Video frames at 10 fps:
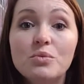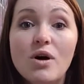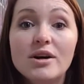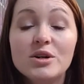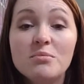
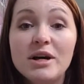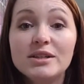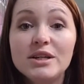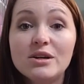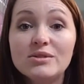while your
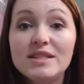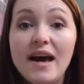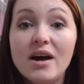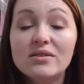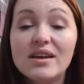belly goes
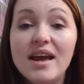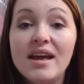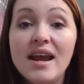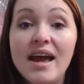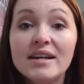out,
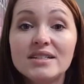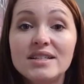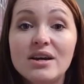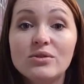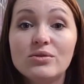and
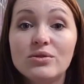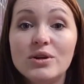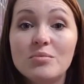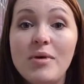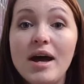exhale through
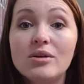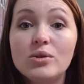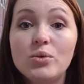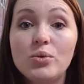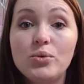your mouth
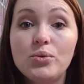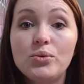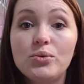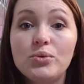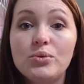
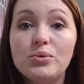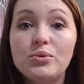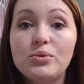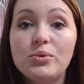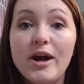
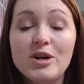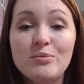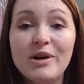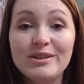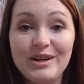while your
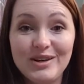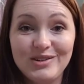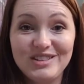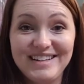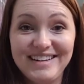belly
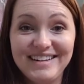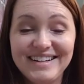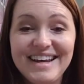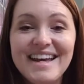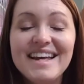goes in.
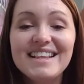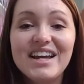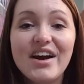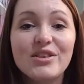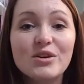
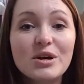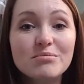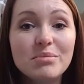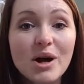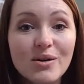The other
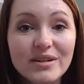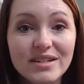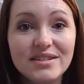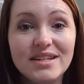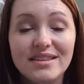
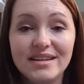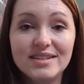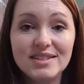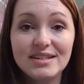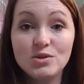component to
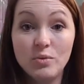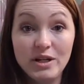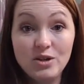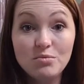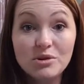this is
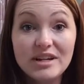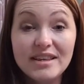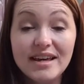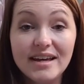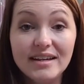when you
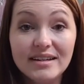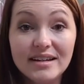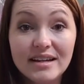breathe in,